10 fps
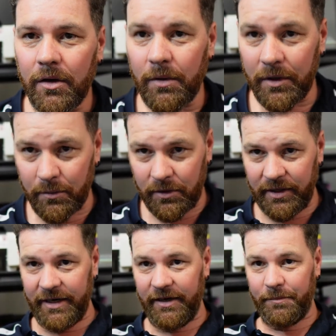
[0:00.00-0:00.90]
Wonder why
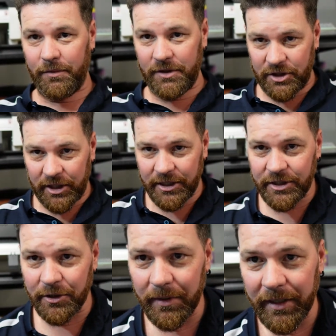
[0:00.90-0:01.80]
that f point's
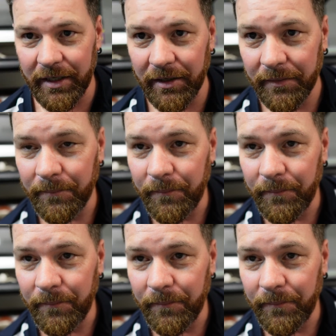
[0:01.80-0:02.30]
changing around.